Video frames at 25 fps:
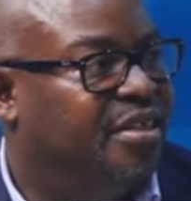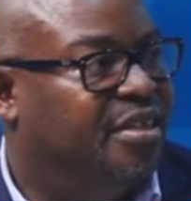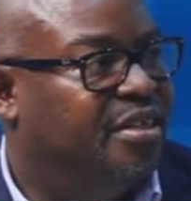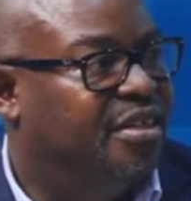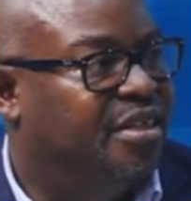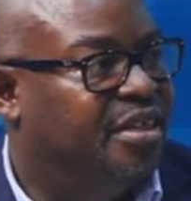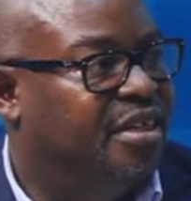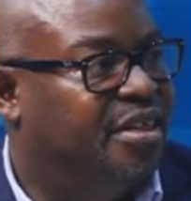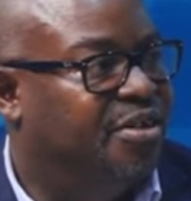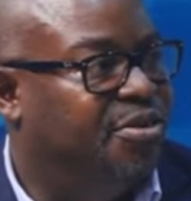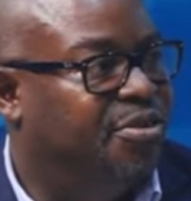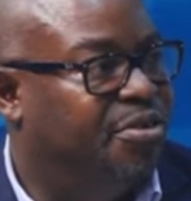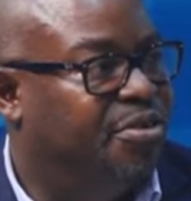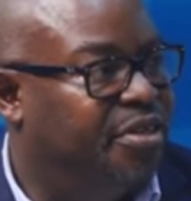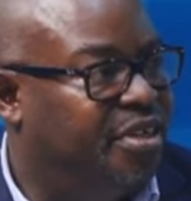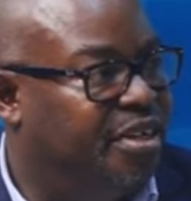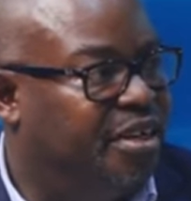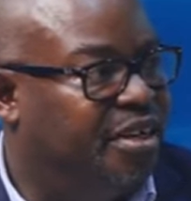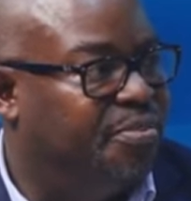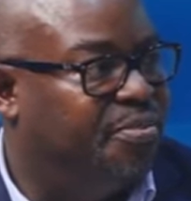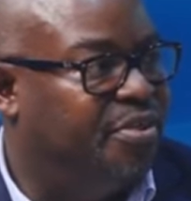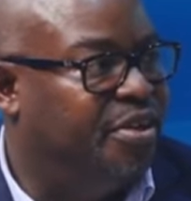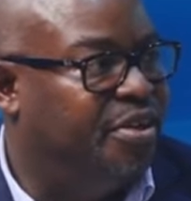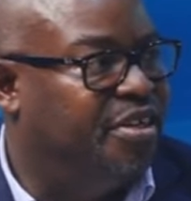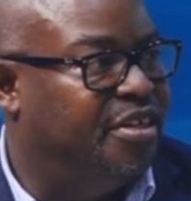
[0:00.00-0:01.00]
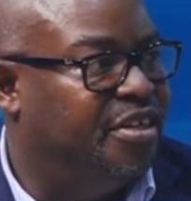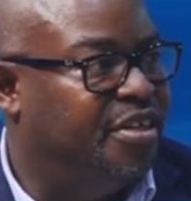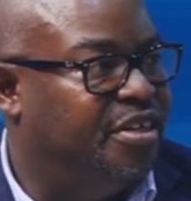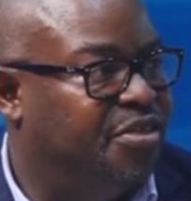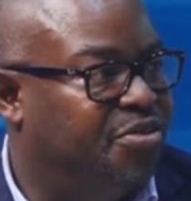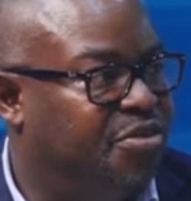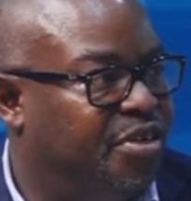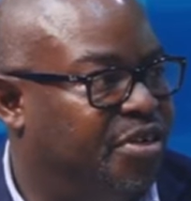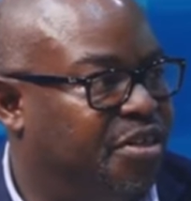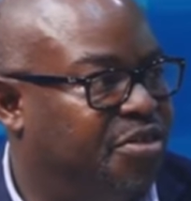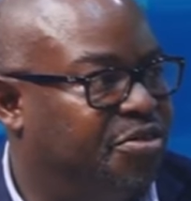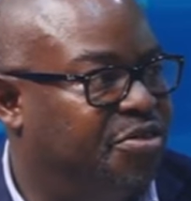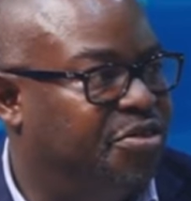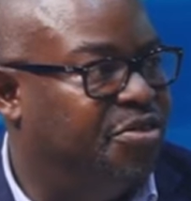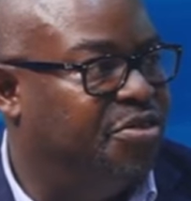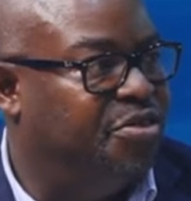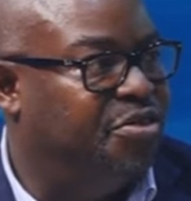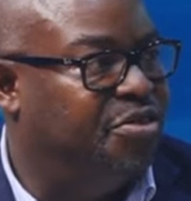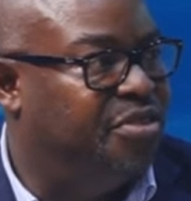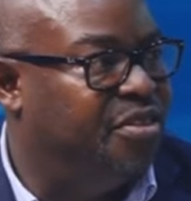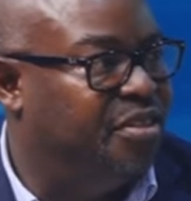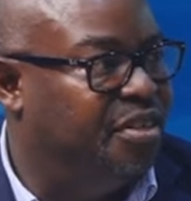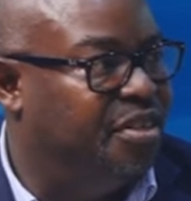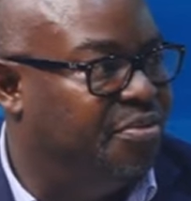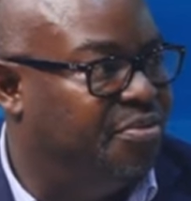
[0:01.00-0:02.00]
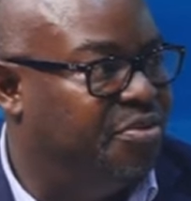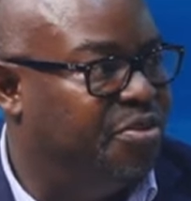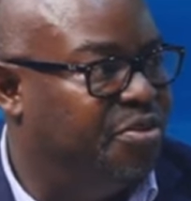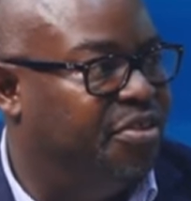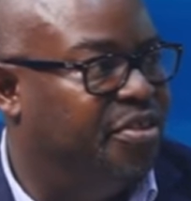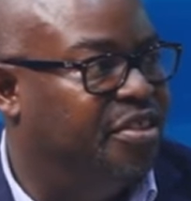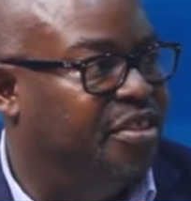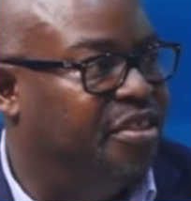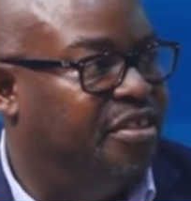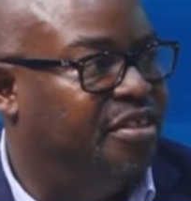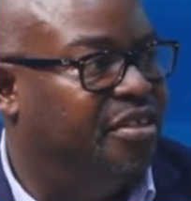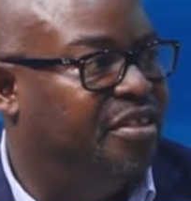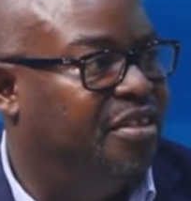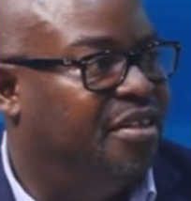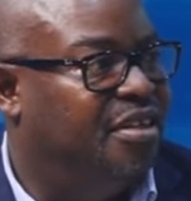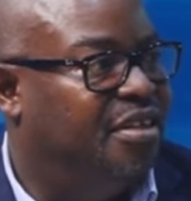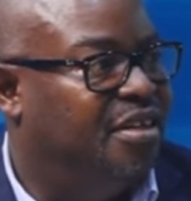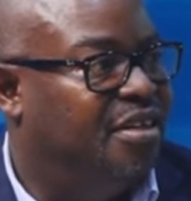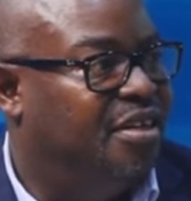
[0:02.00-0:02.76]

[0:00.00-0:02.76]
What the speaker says: All their partners were introduced. They brought in